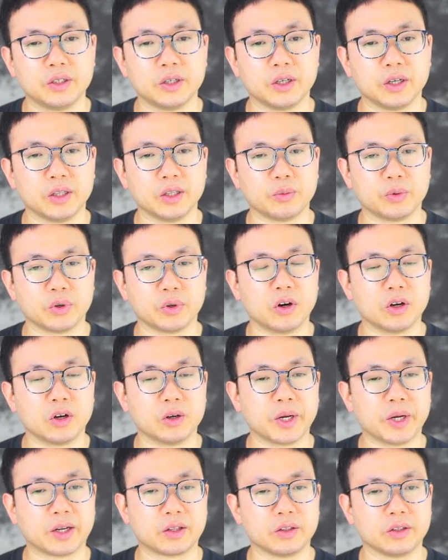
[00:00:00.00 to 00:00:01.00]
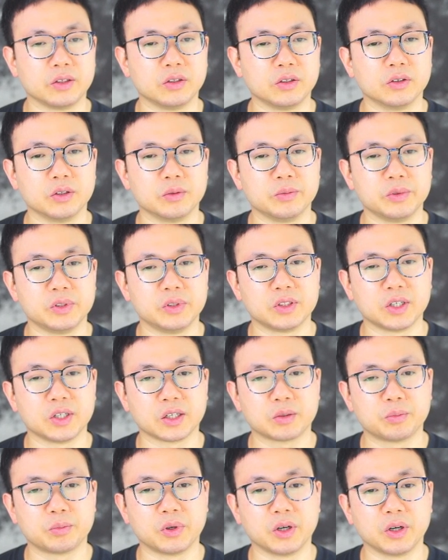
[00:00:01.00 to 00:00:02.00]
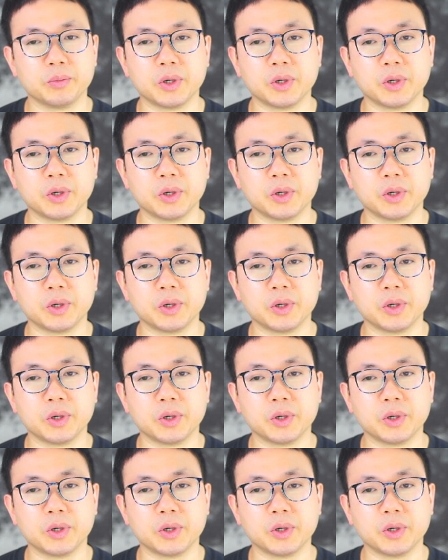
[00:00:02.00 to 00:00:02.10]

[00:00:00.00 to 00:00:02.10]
and then we're automatically going to detect by